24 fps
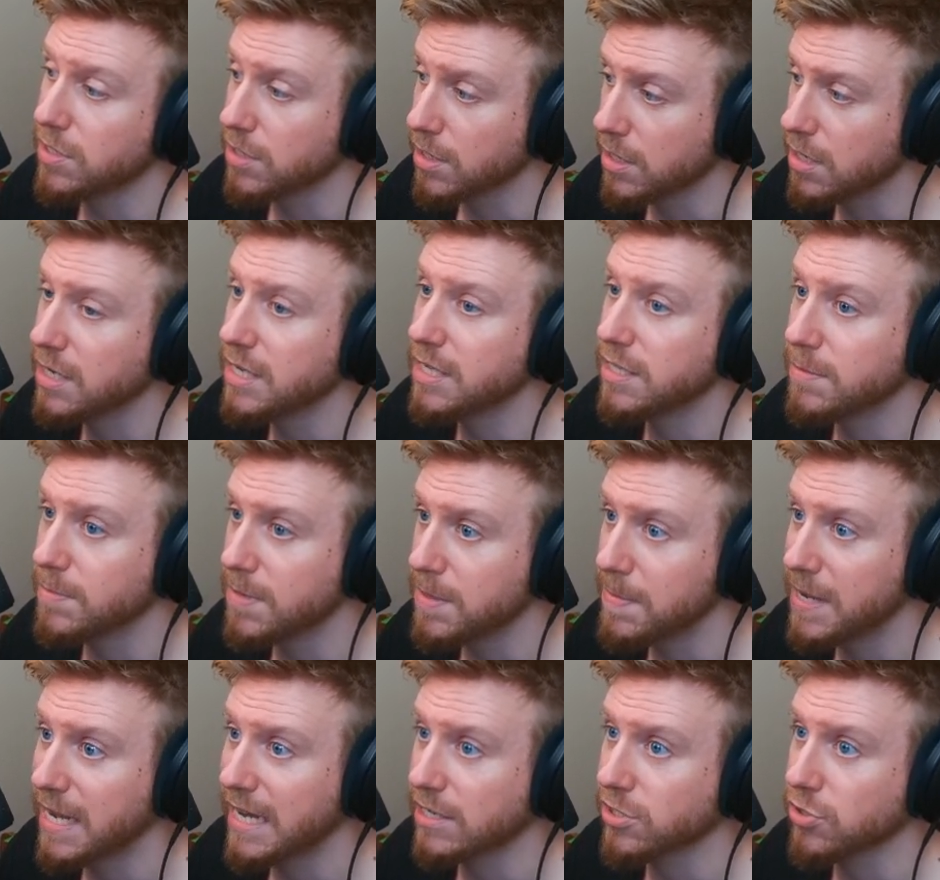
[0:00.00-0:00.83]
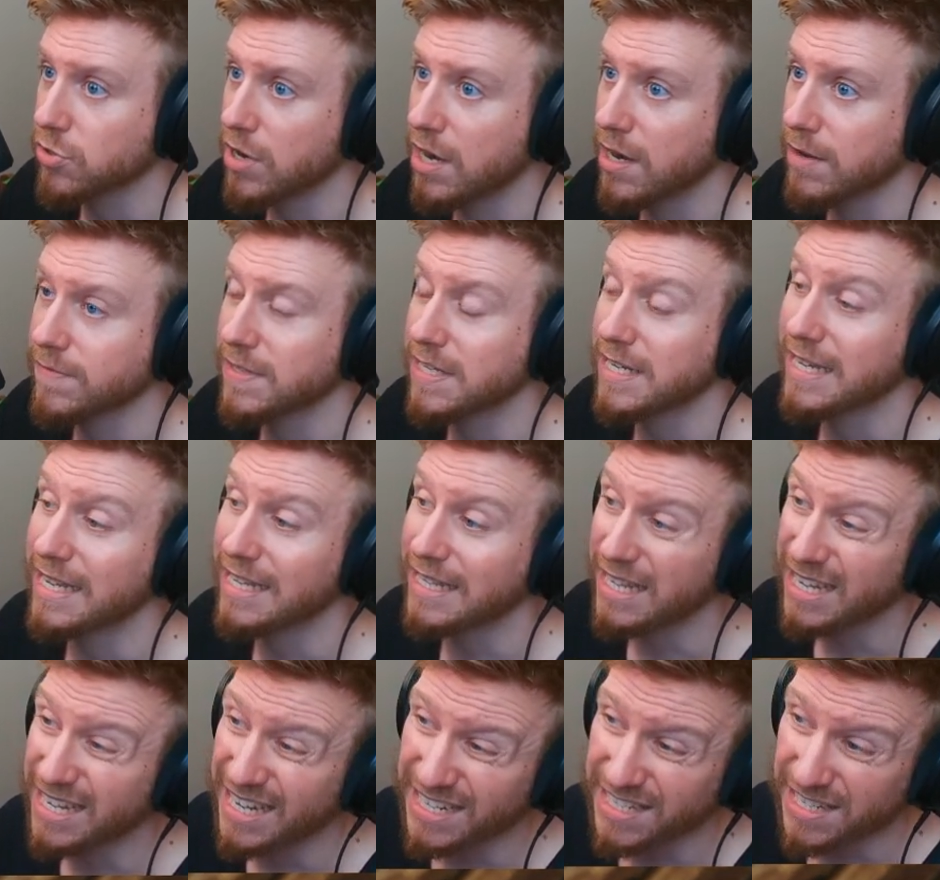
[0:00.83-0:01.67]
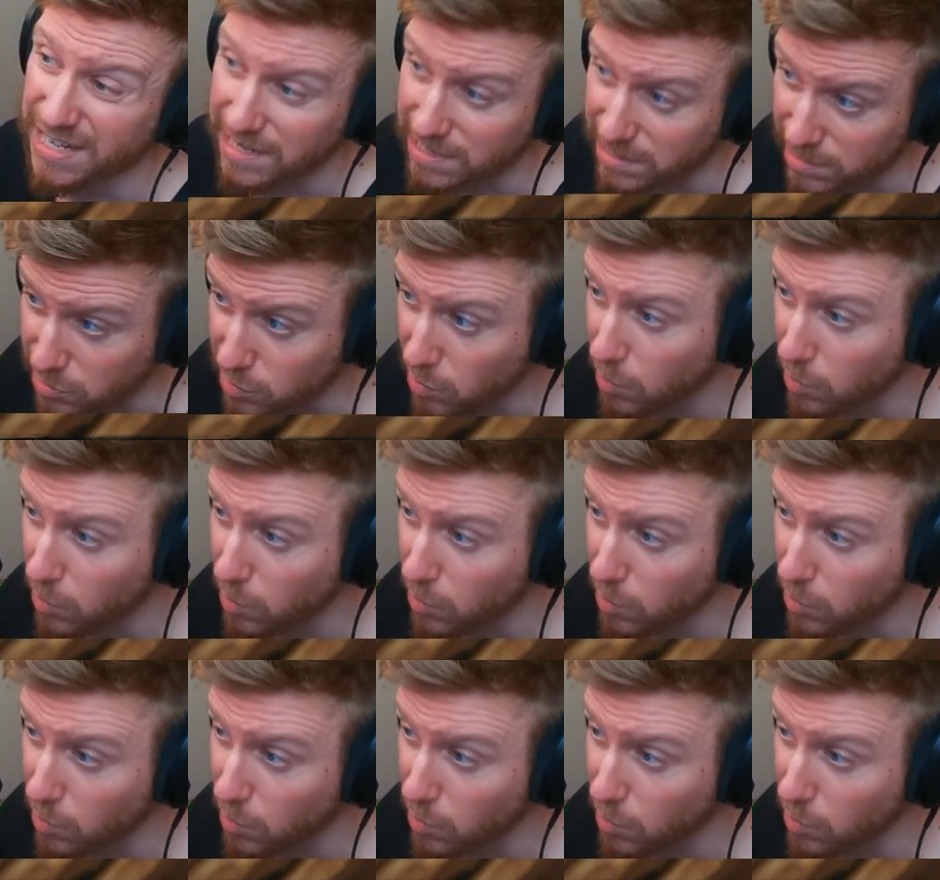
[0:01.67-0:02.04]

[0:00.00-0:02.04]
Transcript: You're going to need to be max crafting, and like I said,